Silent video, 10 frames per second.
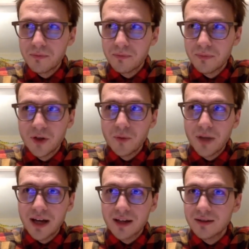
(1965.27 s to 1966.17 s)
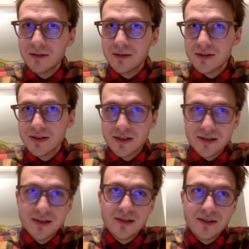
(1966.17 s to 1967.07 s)
you know, back in the
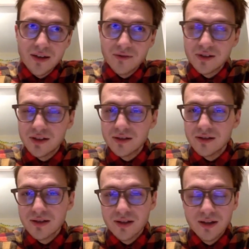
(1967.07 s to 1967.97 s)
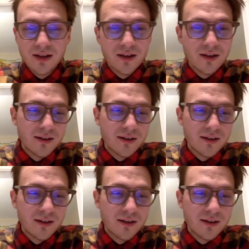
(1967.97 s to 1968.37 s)
60s, 70s.